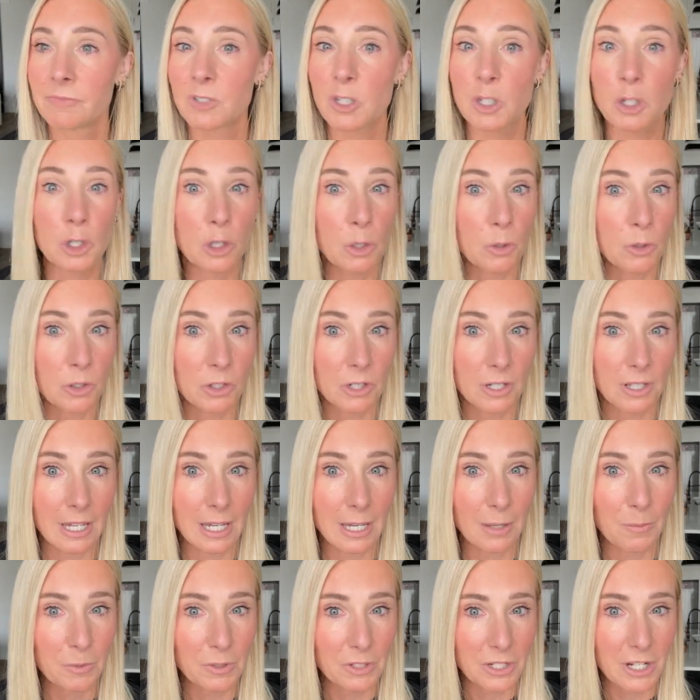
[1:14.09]

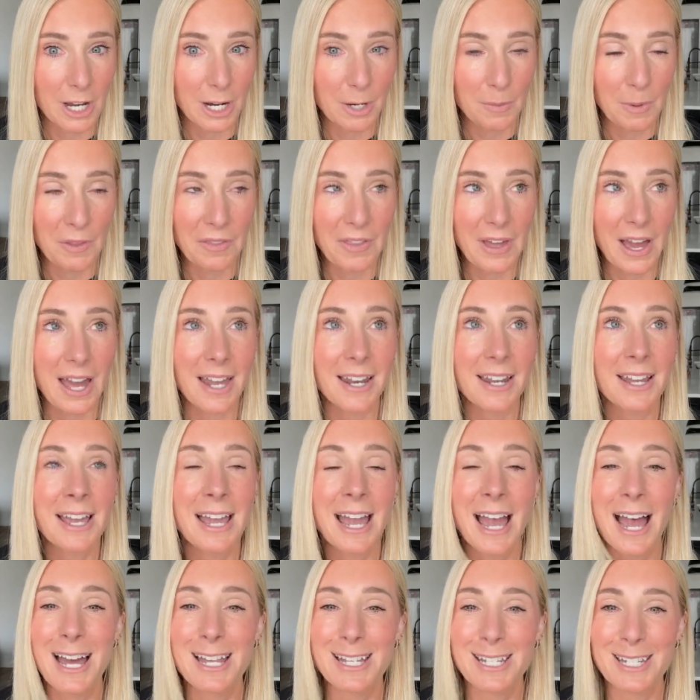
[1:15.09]
usually, and we'll talk about that,
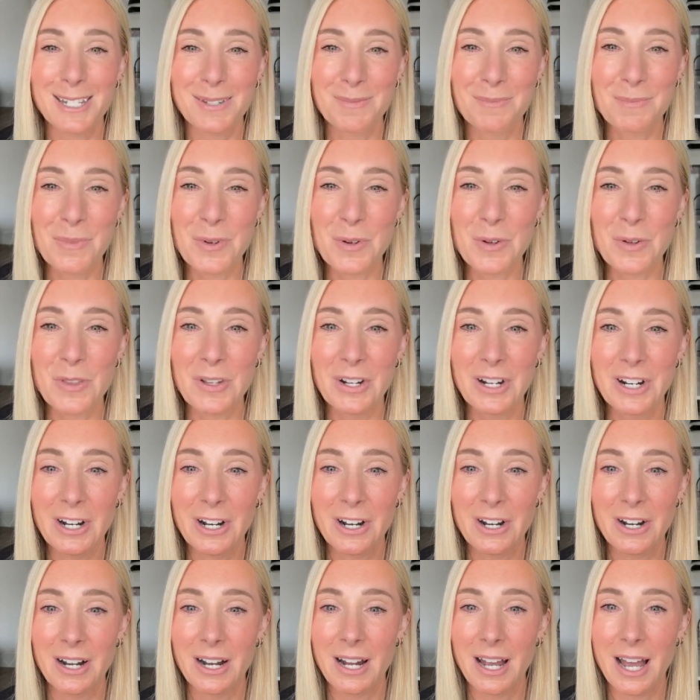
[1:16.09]
a
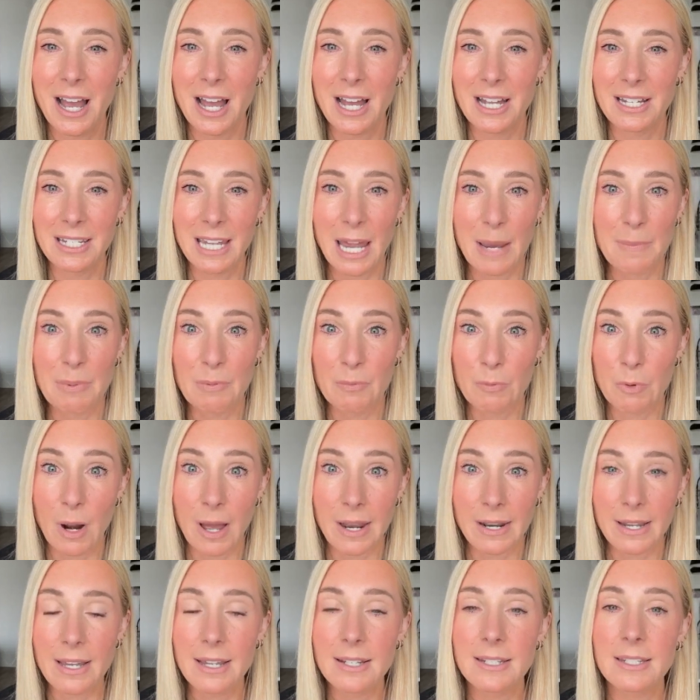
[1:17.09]
smoother type of
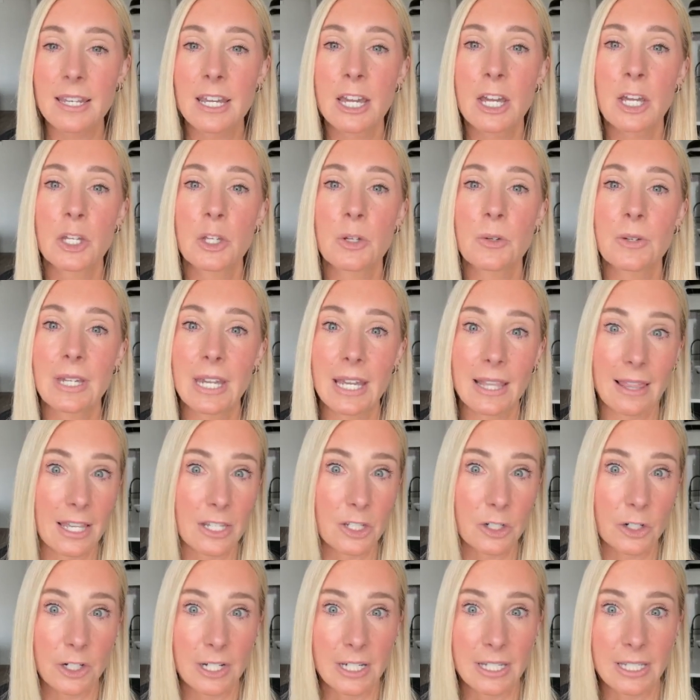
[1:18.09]
product, you can get
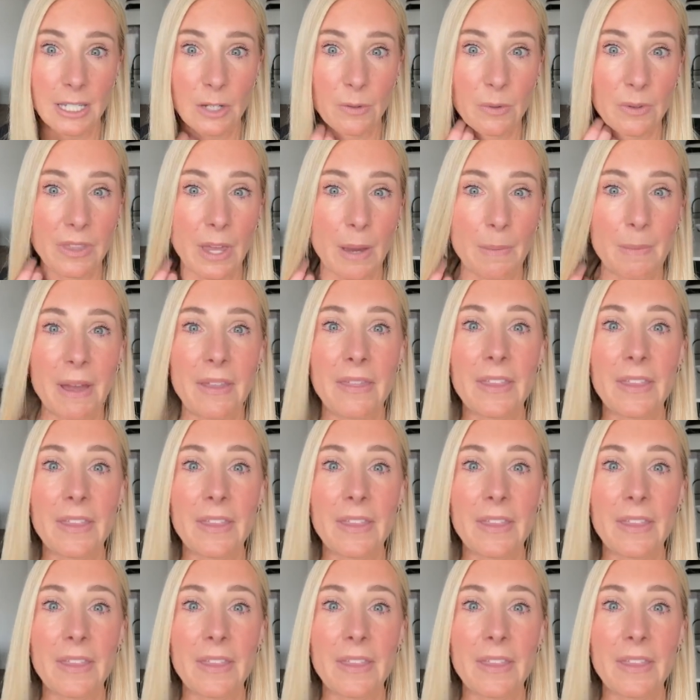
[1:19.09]
less creasing with them.